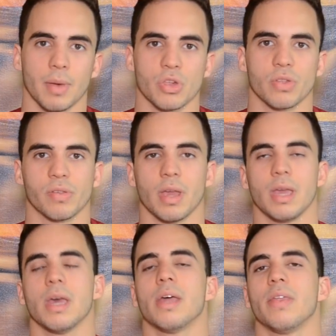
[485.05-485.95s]
I should
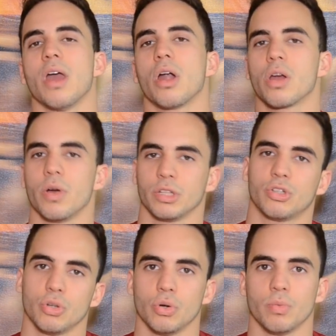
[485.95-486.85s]
say, they are going
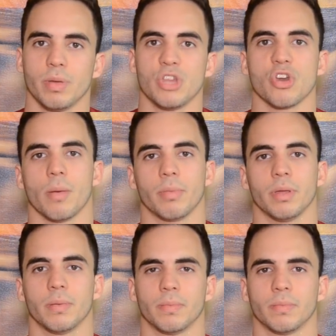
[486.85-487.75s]
to be jumping
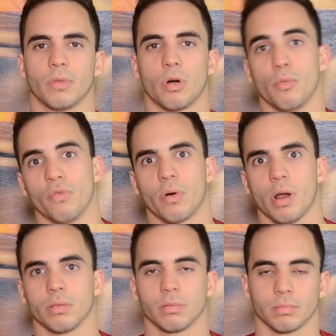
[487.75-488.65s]
or move
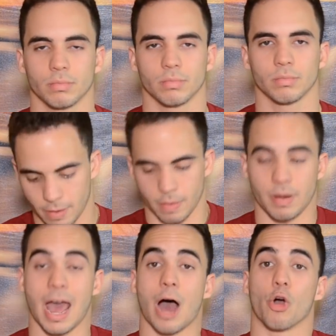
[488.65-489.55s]
around.
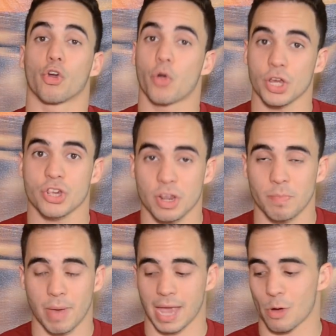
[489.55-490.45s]
Now, Christian
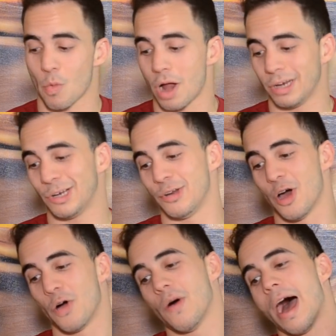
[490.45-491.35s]
Beck wanted to
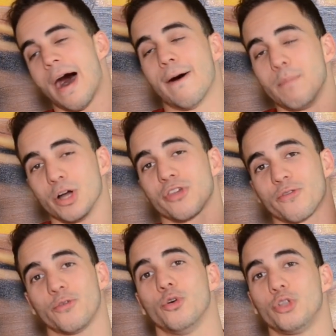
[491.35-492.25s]
know, how much
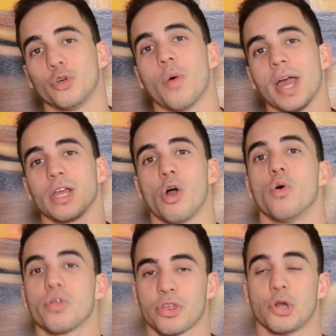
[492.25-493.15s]
food do I
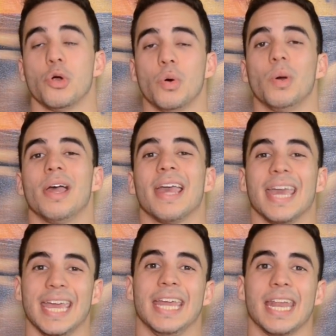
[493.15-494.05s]
go through
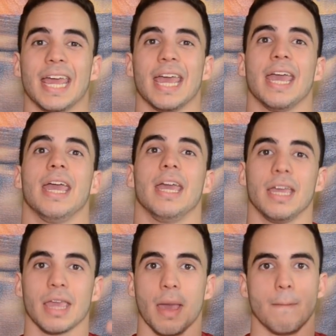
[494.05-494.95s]
in
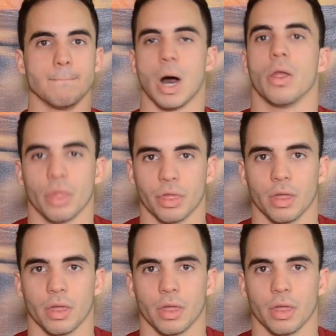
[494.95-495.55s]
a month?